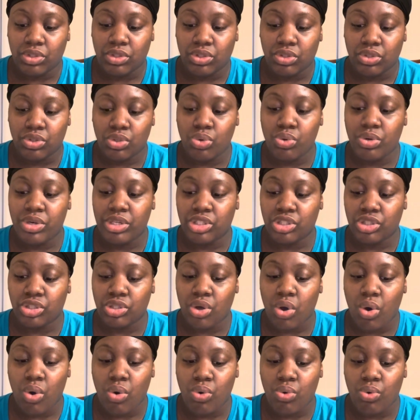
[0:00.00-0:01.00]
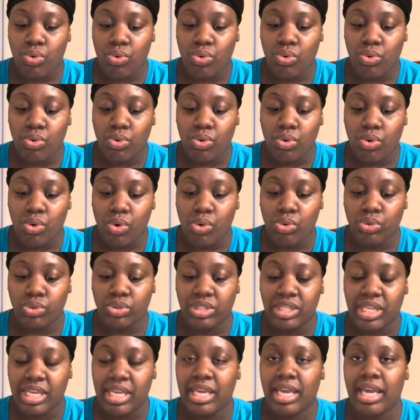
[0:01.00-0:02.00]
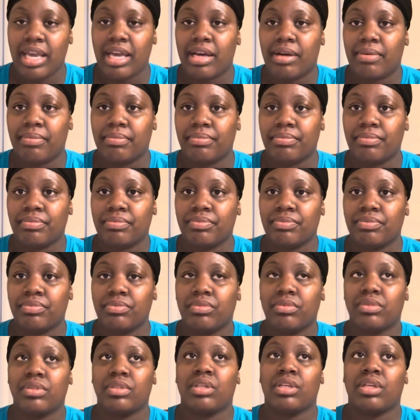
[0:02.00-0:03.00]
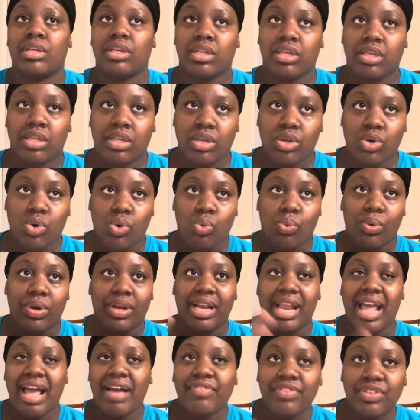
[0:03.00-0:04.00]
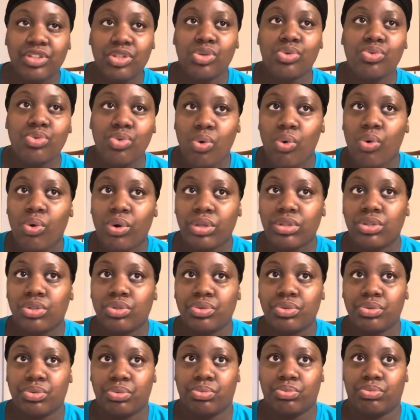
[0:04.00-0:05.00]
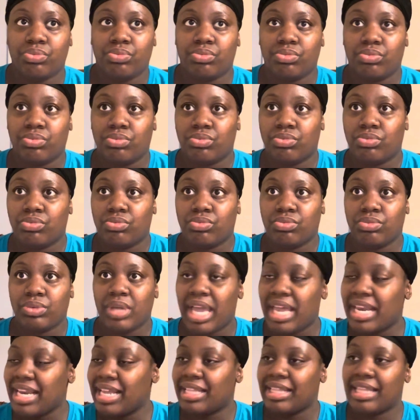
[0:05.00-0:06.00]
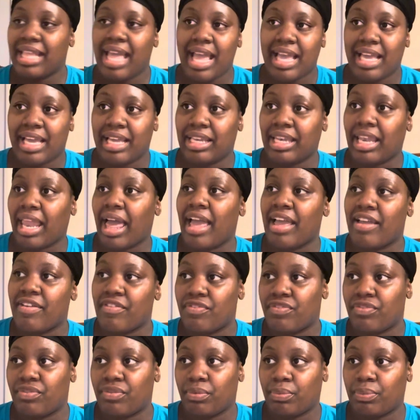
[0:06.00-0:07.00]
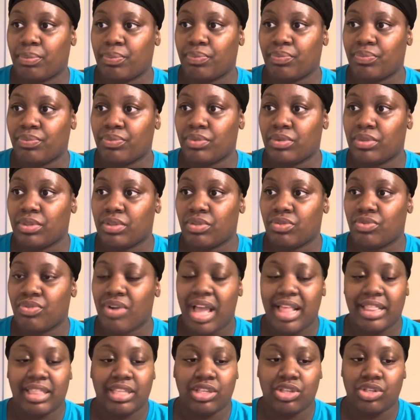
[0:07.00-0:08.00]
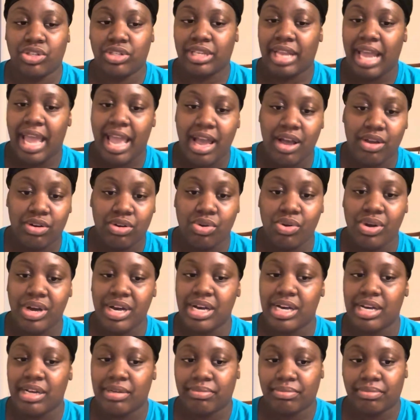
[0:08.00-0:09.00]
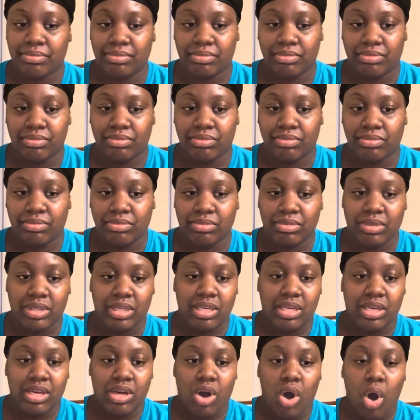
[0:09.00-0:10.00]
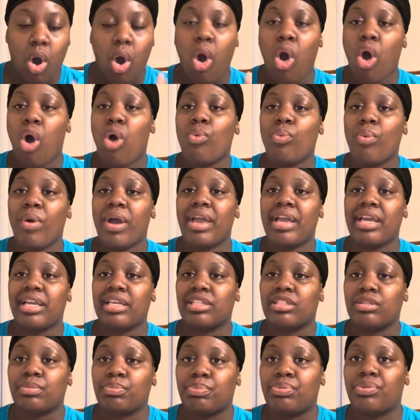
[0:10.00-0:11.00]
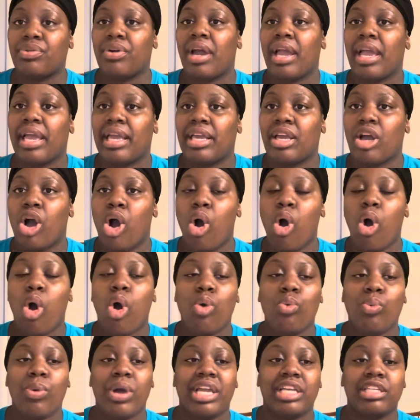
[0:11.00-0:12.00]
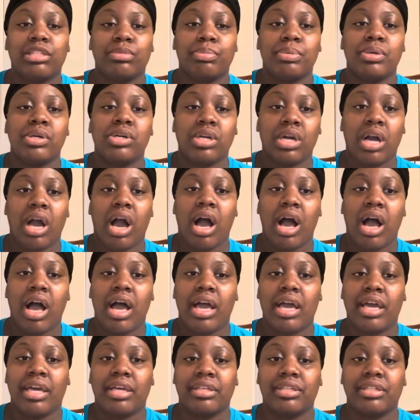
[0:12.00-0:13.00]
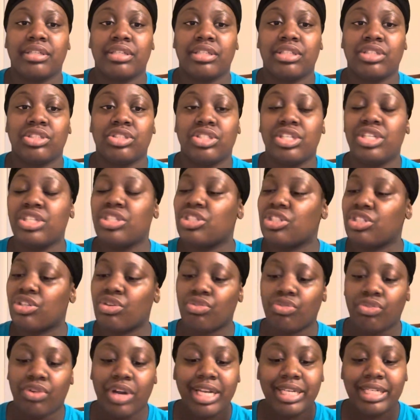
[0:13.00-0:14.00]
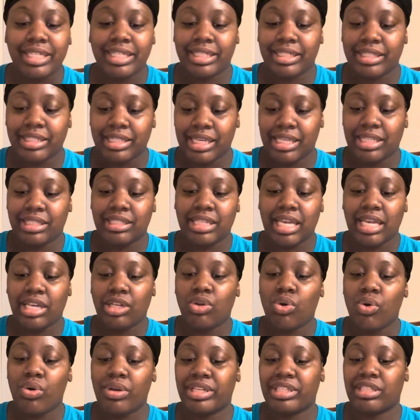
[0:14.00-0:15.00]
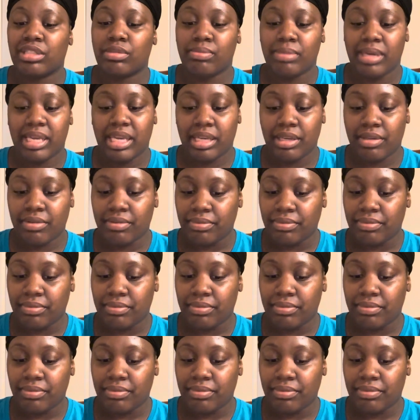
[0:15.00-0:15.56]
to the soul who seek him. Whenever you're going through anything in life, whether you're down or up, always pray, always put God. Just surrender and say, Lord, it's me.